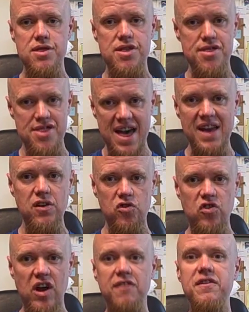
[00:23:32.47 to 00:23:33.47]
then that
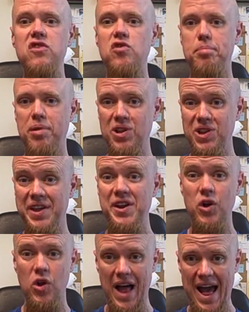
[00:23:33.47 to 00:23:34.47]
itself is a
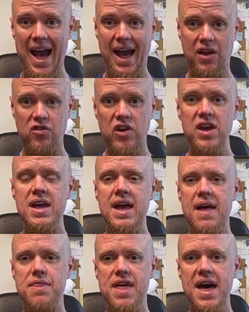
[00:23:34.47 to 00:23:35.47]
political act.
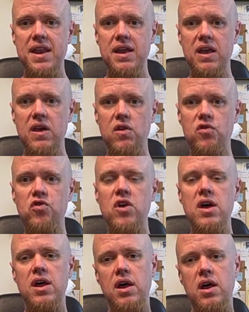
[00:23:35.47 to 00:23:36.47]
And that is
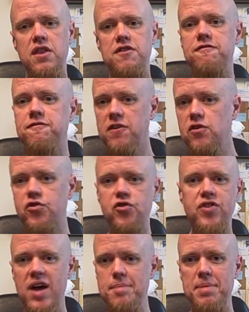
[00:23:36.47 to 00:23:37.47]
the first
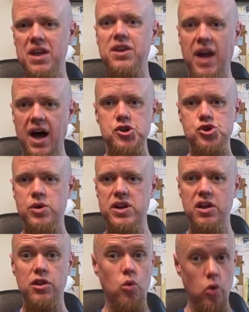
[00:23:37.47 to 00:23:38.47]
step in not
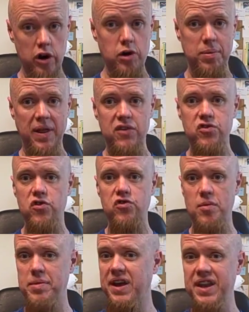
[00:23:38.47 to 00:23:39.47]
treating the workplace as
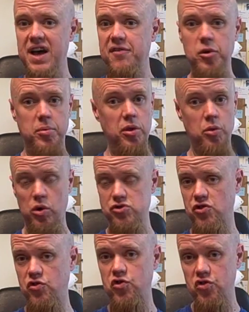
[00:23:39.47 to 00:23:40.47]
something inevitable that we're
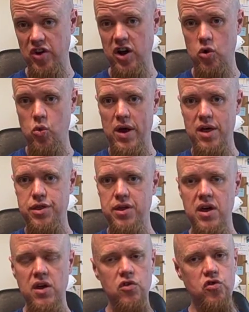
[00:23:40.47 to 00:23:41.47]
just stuck with.
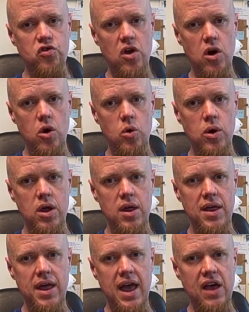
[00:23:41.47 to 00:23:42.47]
So
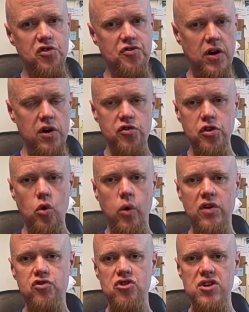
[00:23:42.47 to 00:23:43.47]
as far as the
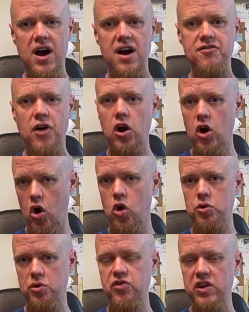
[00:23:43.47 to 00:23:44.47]
question of are
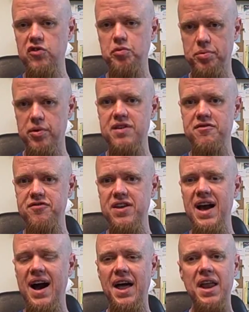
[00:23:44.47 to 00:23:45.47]
all critiques
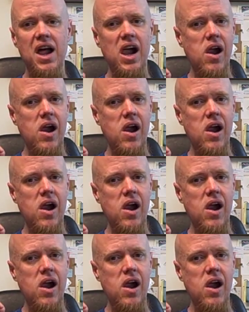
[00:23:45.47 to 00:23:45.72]
pre-fiat,